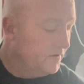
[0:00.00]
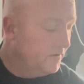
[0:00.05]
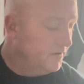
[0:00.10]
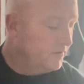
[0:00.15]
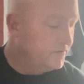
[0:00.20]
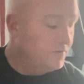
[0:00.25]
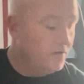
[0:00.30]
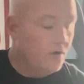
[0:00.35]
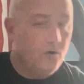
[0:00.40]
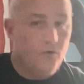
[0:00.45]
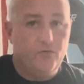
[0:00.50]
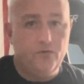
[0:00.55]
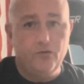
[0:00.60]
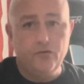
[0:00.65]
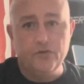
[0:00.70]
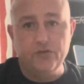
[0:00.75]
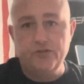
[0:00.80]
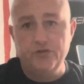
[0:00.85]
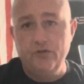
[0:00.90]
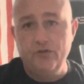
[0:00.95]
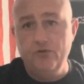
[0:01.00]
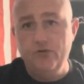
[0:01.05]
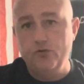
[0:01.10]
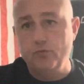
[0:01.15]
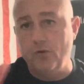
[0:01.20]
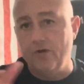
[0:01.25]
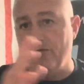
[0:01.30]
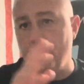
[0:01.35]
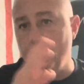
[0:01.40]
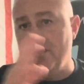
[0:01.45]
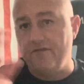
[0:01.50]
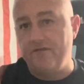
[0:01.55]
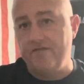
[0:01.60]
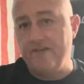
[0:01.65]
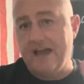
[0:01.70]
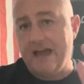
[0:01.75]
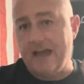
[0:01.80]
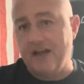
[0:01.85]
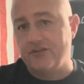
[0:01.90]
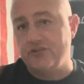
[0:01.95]
So you could choose what
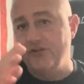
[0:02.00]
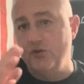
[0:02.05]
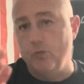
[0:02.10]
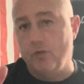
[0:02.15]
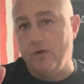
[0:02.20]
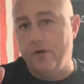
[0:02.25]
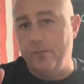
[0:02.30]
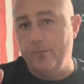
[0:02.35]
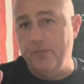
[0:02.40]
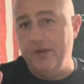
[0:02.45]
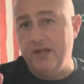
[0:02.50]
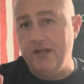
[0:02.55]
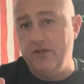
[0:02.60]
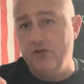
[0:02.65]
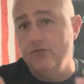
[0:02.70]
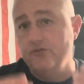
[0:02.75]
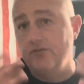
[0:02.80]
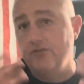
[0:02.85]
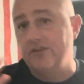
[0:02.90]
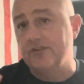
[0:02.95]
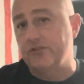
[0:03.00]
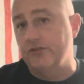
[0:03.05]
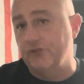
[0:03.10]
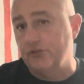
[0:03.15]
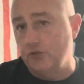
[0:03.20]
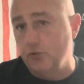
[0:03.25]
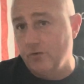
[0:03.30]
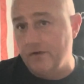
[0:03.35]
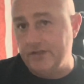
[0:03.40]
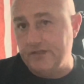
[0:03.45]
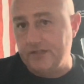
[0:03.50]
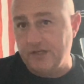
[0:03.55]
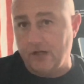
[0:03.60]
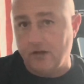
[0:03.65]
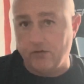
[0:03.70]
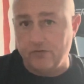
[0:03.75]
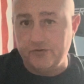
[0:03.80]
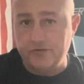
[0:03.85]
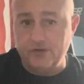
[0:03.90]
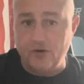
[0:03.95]
faction you want to be. Usually it's the
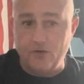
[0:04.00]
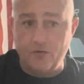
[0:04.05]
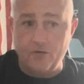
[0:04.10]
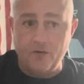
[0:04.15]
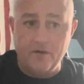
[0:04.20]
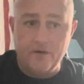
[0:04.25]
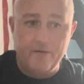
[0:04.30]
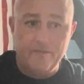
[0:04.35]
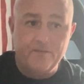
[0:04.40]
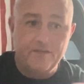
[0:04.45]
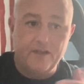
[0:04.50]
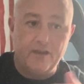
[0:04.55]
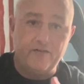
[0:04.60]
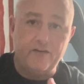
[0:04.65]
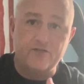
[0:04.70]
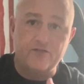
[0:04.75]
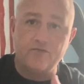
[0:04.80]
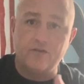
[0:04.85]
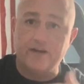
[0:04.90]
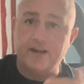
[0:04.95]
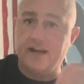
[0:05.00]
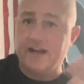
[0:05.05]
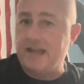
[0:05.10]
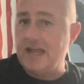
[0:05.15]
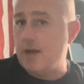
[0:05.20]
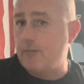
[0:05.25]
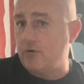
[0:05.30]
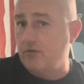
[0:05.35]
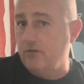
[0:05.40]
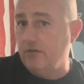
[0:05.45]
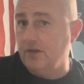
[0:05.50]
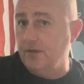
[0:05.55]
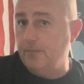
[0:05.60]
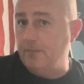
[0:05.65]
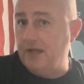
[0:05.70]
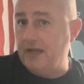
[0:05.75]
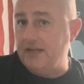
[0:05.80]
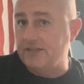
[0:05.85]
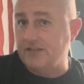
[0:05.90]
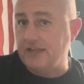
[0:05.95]
storyteller. So if he's running a Camarilla
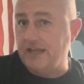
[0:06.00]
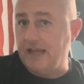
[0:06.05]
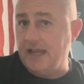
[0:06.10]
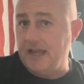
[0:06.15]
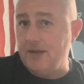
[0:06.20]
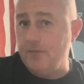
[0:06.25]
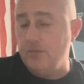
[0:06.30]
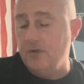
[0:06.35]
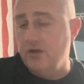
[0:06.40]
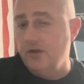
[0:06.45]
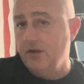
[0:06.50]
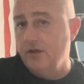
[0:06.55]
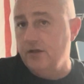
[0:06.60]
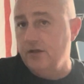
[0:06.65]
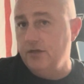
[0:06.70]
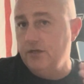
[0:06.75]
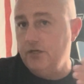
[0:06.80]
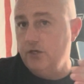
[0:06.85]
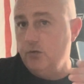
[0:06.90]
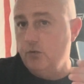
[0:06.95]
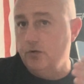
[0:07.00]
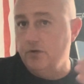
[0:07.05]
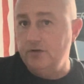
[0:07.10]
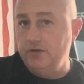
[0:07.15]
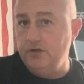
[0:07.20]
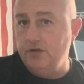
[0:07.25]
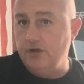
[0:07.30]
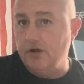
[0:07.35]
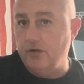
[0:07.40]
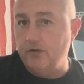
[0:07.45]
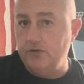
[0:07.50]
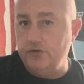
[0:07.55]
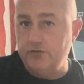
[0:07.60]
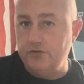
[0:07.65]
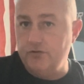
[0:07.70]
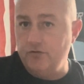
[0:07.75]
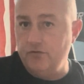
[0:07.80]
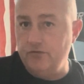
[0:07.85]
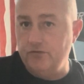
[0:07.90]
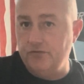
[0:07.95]
based game, you would, you
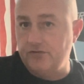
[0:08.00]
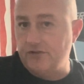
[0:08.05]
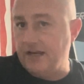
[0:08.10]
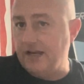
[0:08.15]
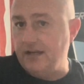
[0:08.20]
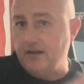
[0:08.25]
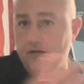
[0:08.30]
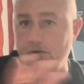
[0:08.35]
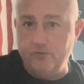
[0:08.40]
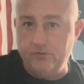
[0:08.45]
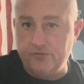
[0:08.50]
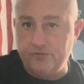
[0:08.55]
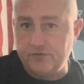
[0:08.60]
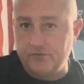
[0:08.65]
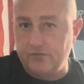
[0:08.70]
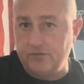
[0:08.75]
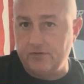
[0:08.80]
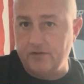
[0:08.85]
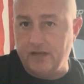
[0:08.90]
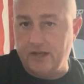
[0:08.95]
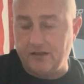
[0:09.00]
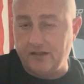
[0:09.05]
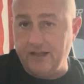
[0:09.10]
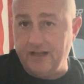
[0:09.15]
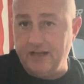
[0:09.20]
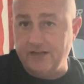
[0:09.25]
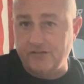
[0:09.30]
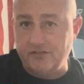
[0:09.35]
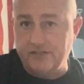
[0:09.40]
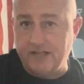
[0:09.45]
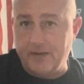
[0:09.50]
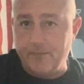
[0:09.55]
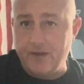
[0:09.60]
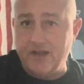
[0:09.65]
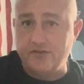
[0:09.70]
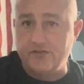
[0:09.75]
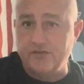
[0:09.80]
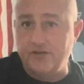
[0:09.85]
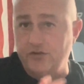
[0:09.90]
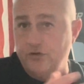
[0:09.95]
choose any of those classes that I
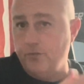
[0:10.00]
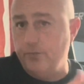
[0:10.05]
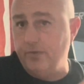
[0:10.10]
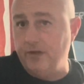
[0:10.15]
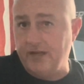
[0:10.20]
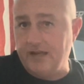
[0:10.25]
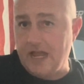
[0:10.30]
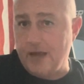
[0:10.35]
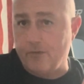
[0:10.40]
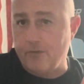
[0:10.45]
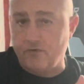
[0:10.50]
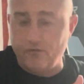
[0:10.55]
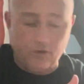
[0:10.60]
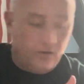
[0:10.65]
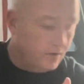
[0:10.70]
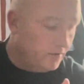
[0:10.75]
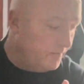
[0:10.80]
mentioned, you'd be Camarilla.